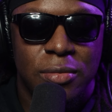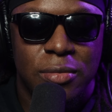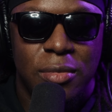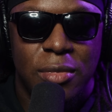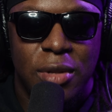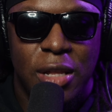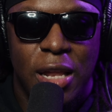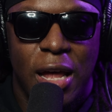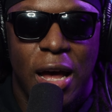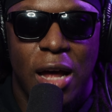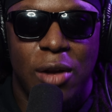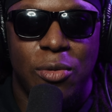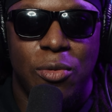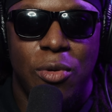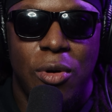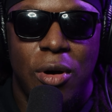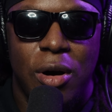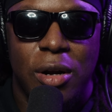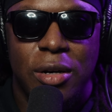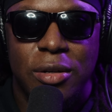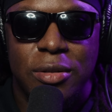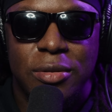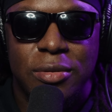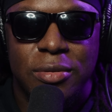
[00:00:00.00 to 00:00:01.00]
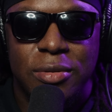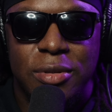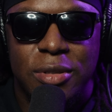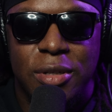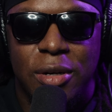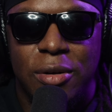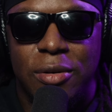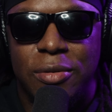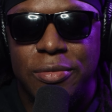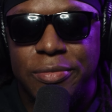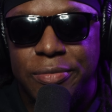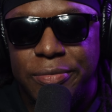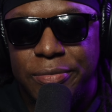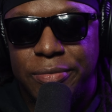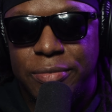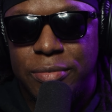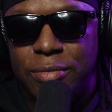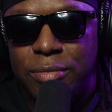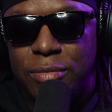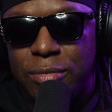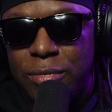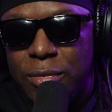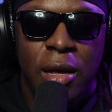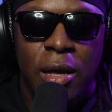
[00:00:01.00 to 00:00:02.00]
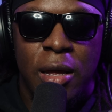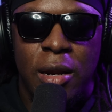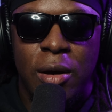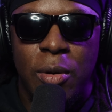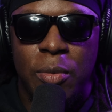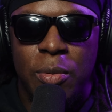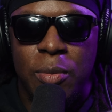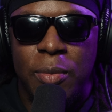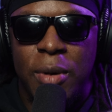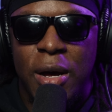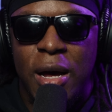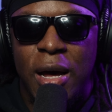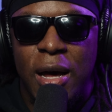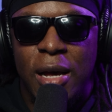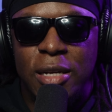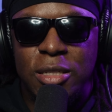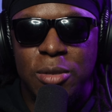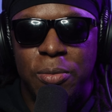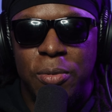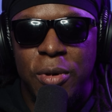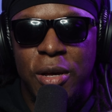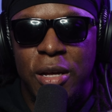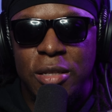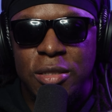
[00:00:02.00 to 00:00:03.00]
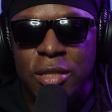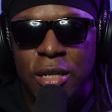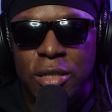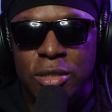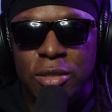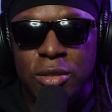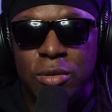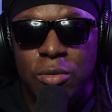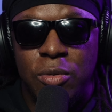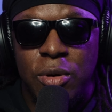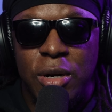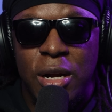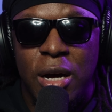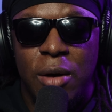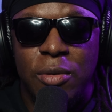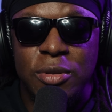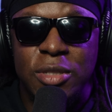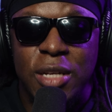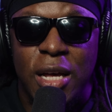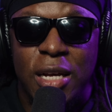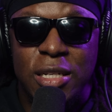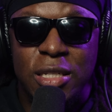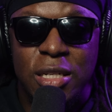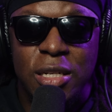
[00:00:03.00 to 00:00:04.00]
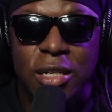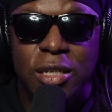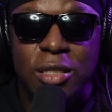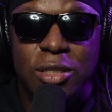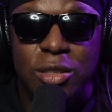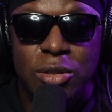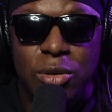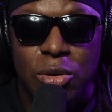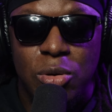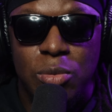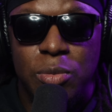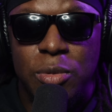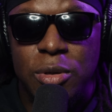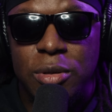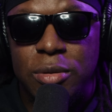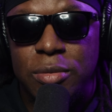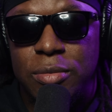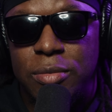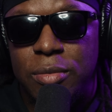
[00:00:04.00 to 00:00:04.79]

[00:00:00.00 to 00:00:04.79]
not water. So it opened my eyes to pay attention to what I was actually consuming.